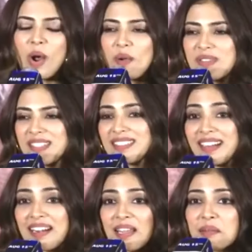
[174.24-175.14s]
Oh, I was in the
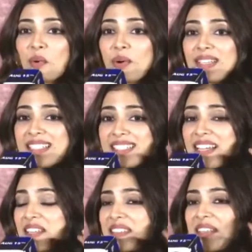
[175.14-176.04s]
Tangalan mode. This
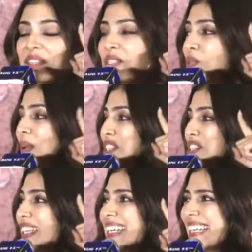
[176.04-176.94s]
is a sudden
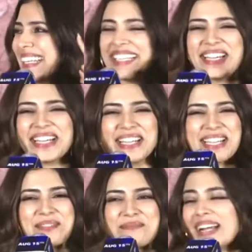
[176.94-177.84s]
switch
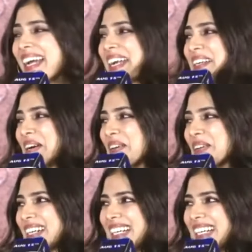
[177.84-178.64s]
in my head now.